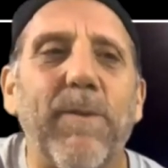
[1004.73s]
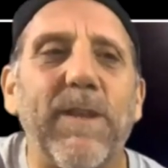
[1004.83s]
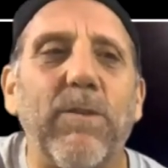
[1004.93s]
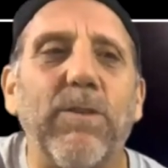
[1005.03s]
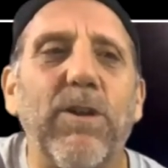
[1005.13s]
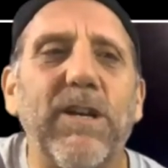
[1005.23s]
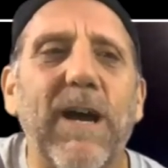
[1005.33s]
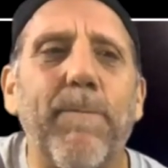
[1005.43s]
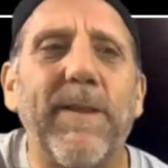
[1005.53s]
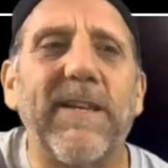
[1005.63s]
look
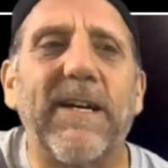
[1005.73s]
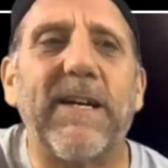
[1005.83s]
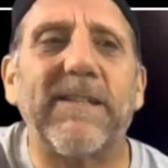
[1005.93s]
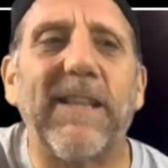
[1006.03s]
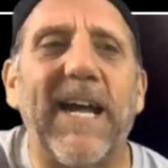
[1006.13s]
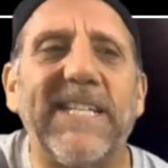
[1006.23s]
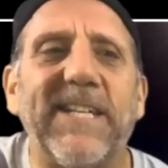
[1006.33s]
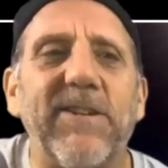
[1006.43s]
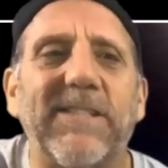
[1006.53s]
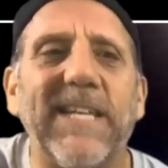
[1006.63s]
up at the lights in
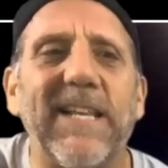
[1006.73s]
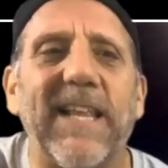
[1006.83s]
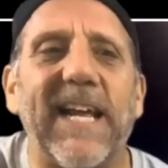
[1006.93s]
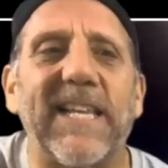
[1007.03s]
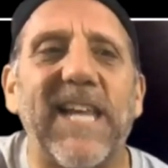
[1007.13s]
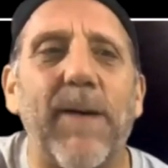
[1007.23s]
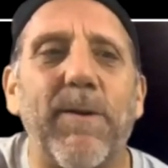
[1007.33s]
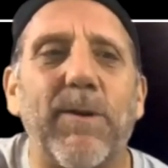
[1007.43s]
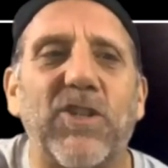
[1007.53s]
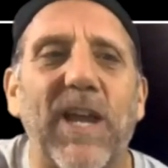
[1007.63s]
your ceiling and tell me
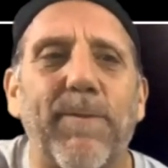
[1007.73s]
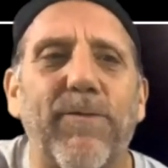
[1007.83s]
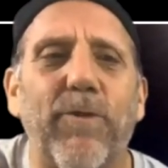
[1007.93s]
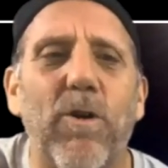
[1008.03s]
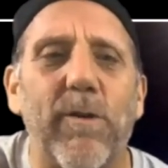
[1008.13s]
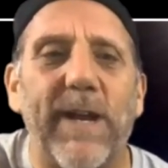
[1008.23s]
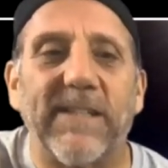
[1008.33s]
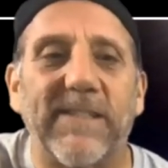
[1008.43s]
what shape the floor is.